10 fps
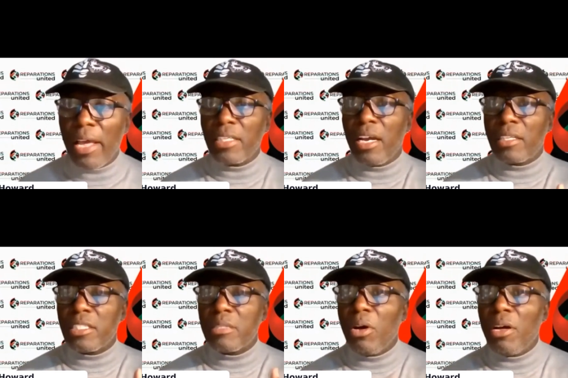like
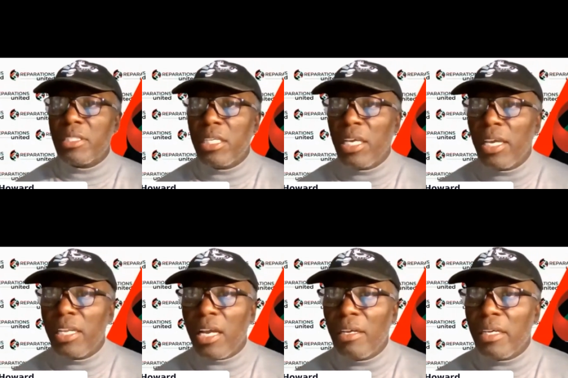Dr. Smalls did
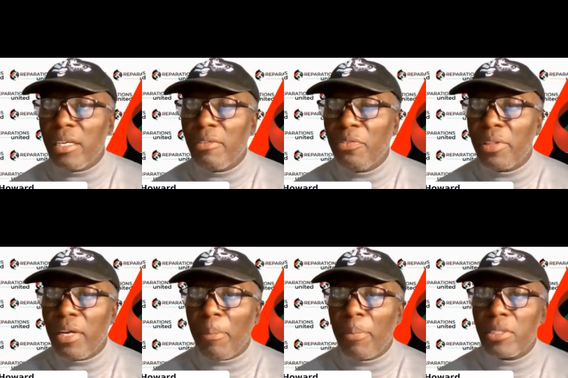and for
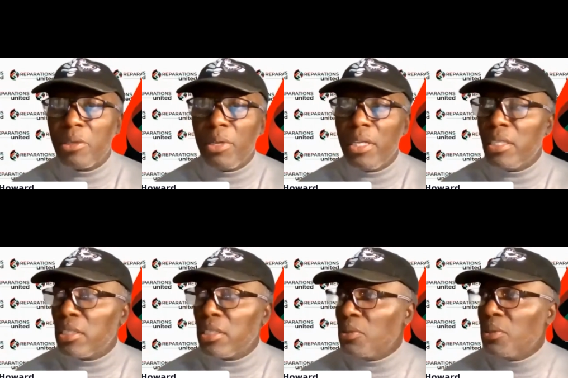the opportunity
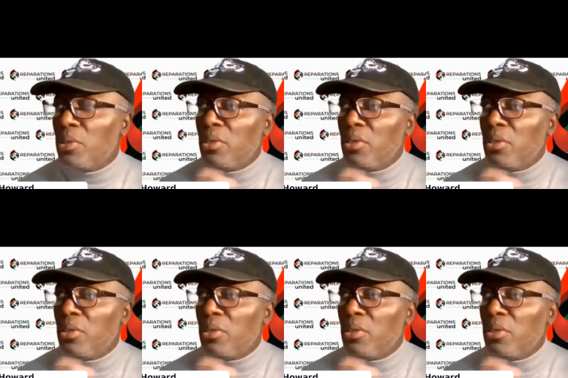to